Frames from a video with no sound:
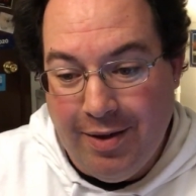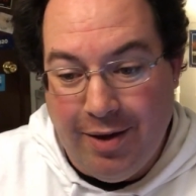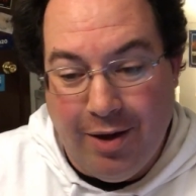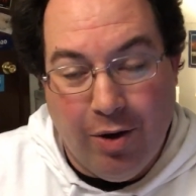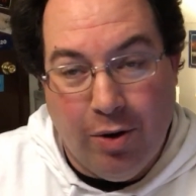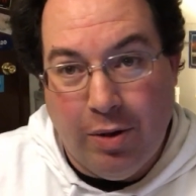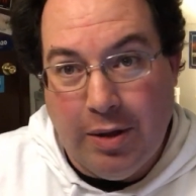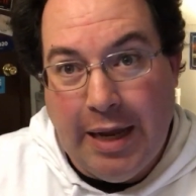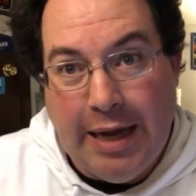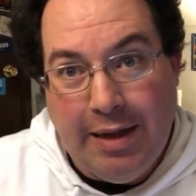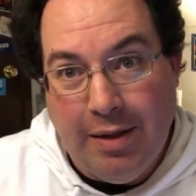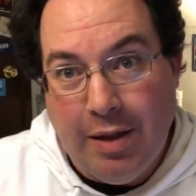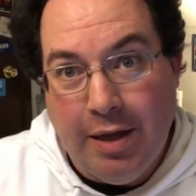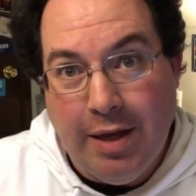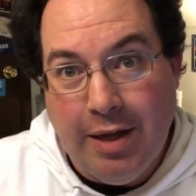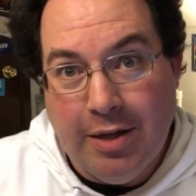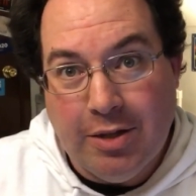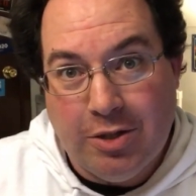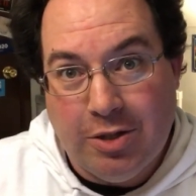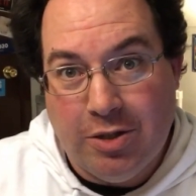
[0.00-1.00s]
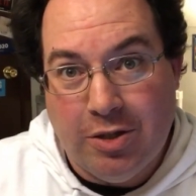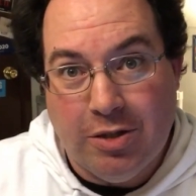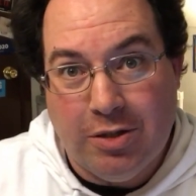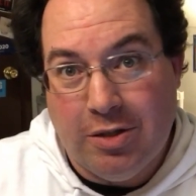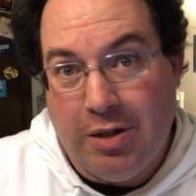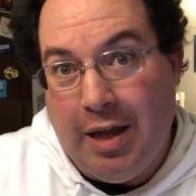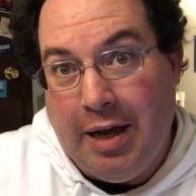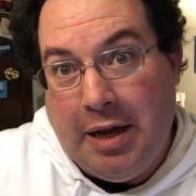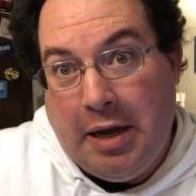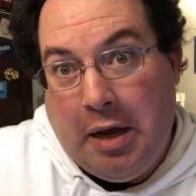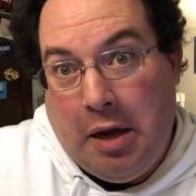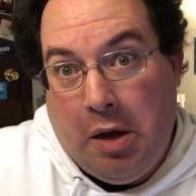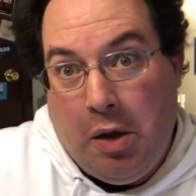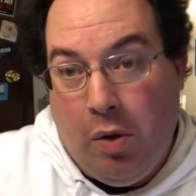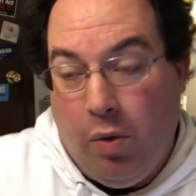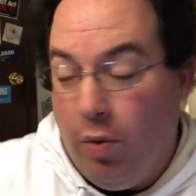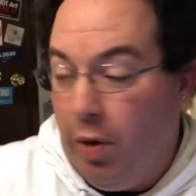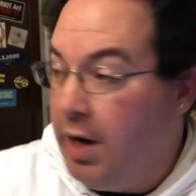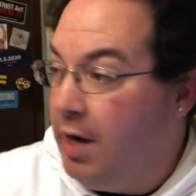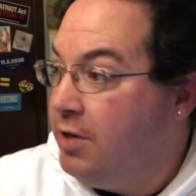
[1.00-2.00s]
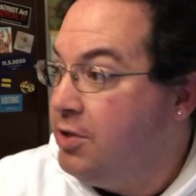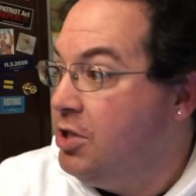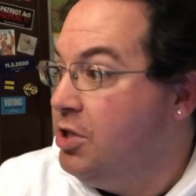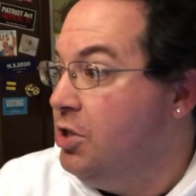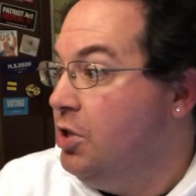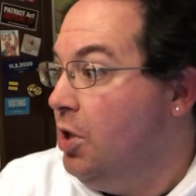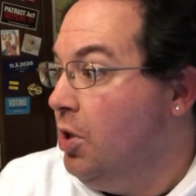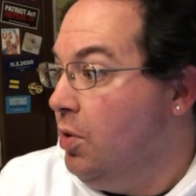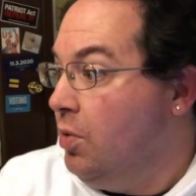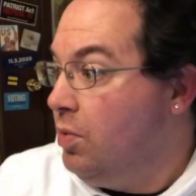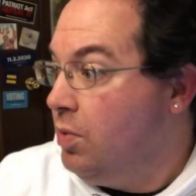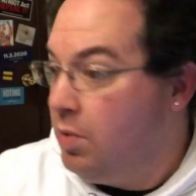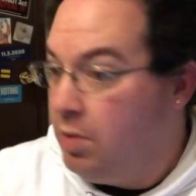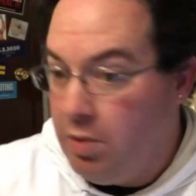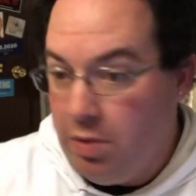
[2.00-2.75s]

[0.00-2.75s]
You know, lately it's just like, what else is new?